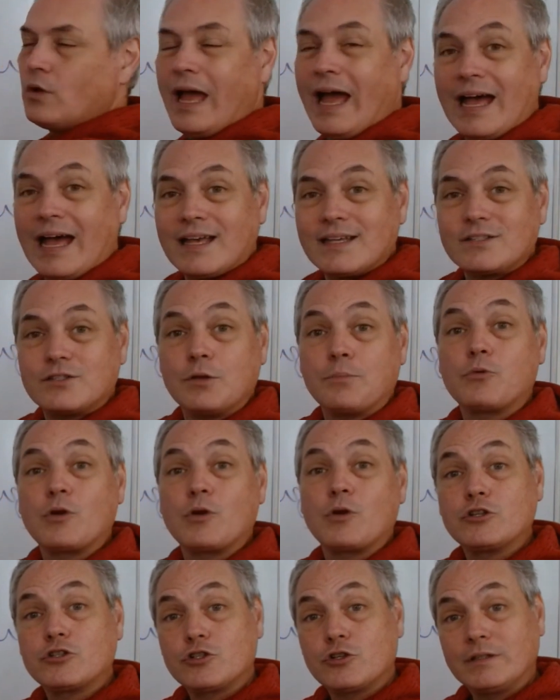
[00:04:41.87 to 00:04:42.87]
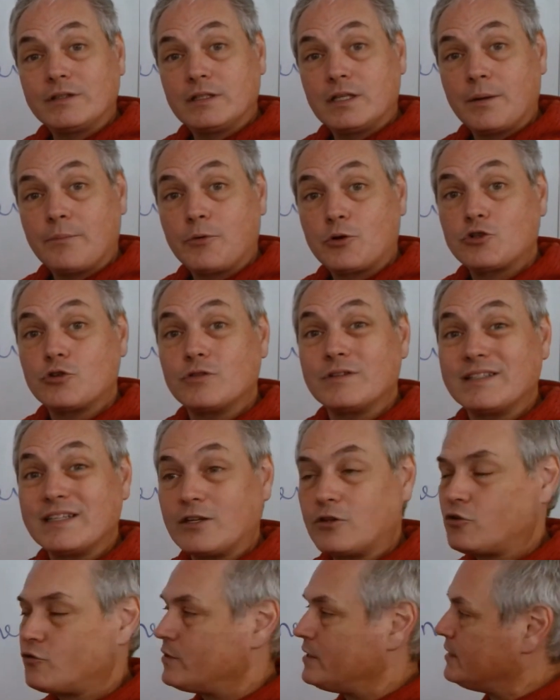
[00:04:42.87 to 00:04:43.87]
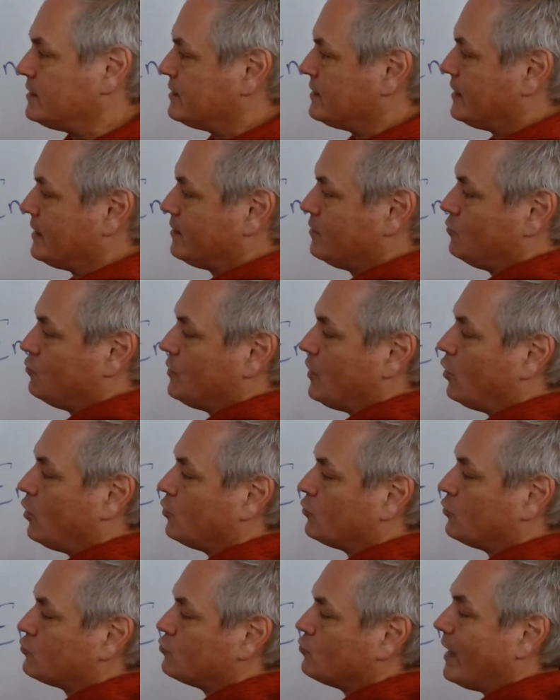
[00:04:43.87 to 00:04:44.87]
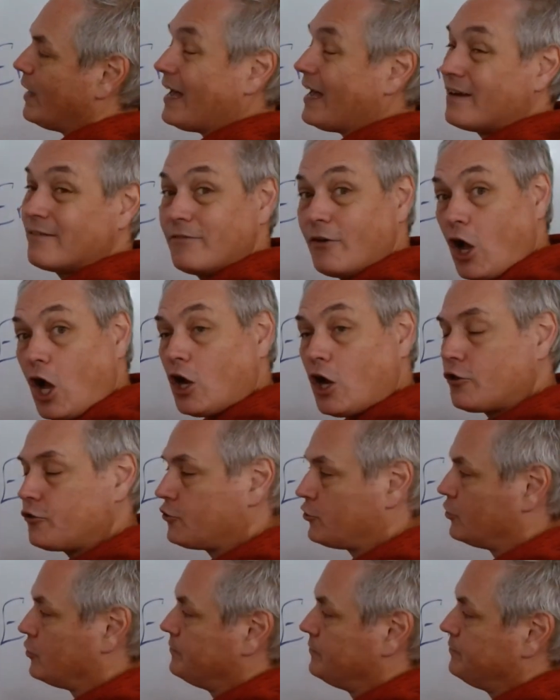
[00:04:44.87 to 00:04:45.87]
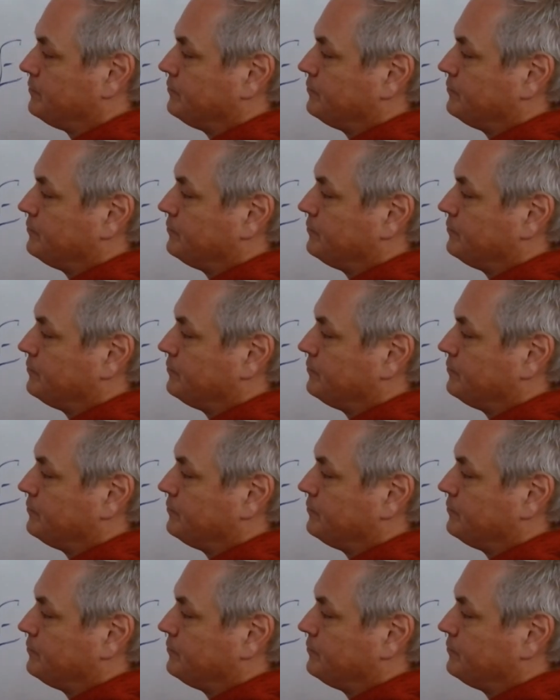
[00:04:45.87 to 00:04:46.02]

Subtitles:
as the pressure and temperature is increasing, we also have other